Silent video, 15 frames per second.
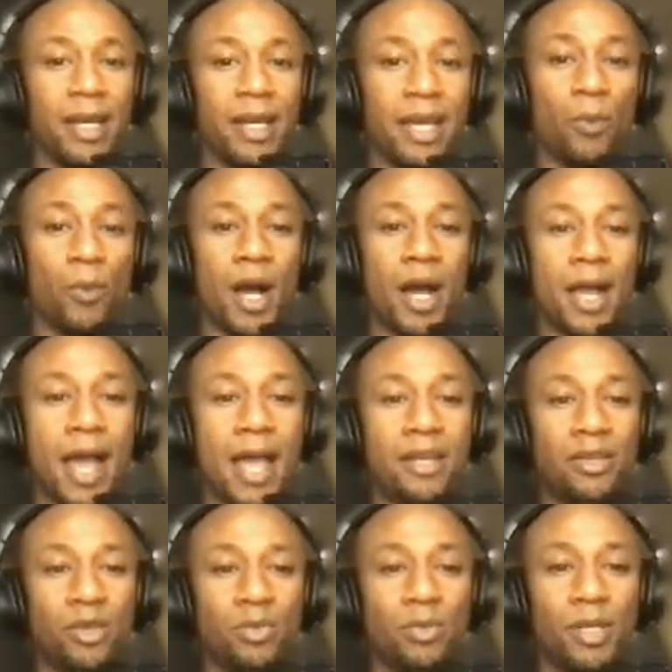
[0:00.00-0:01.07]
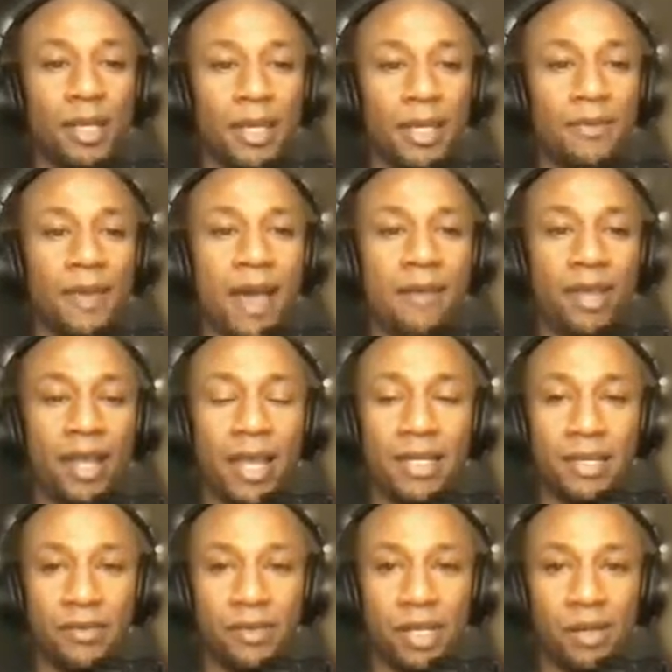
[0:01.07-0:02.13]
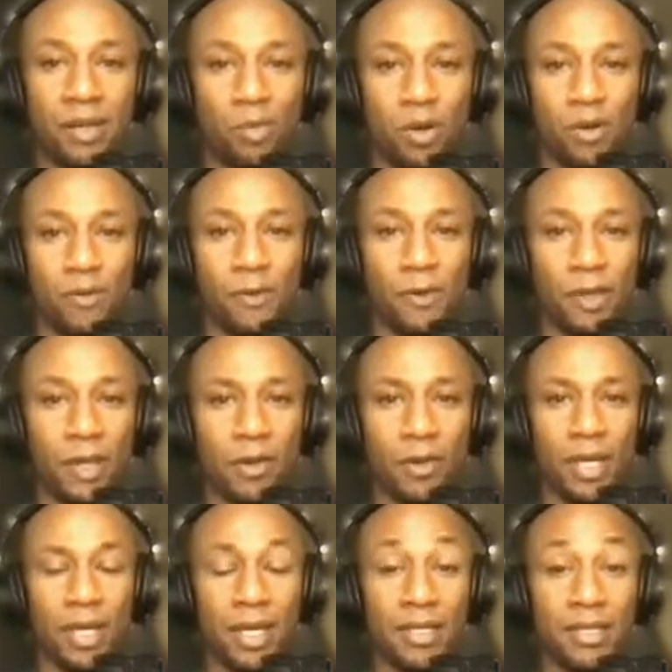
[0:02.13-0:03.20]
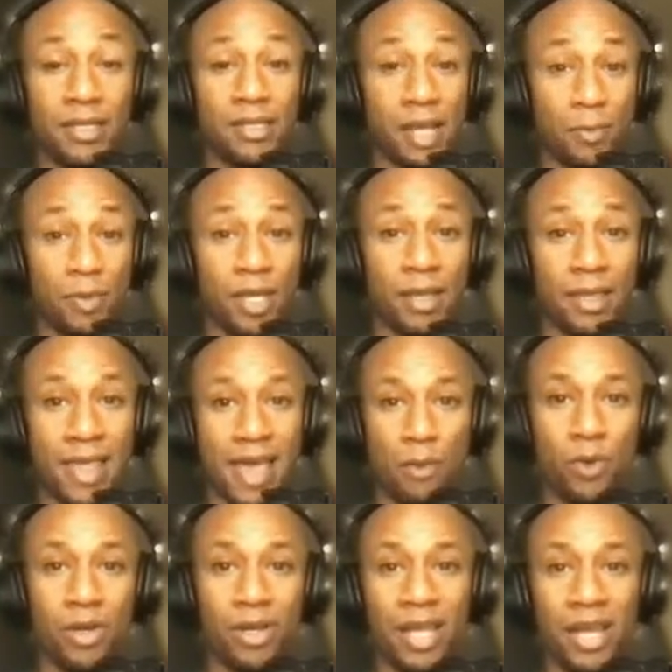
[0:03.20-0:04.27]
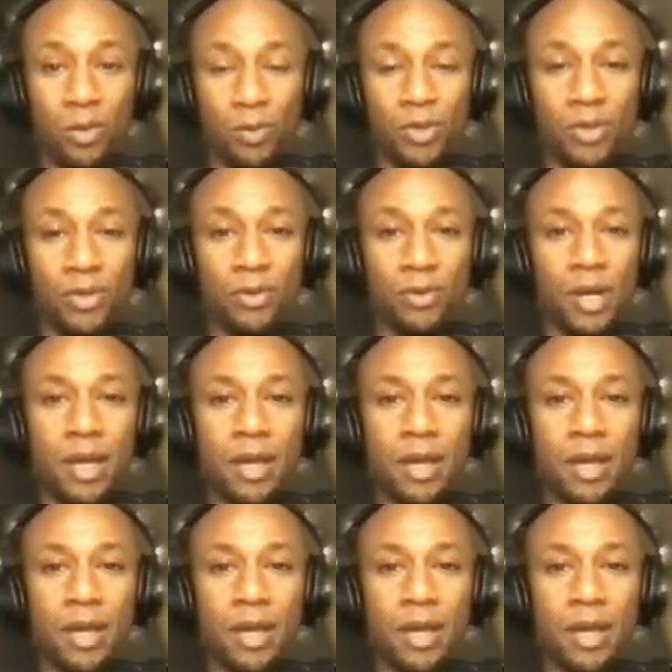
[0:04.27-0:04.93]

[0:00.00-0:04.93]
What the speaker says: and why I do believe having a dividend portfolio is something that will help you,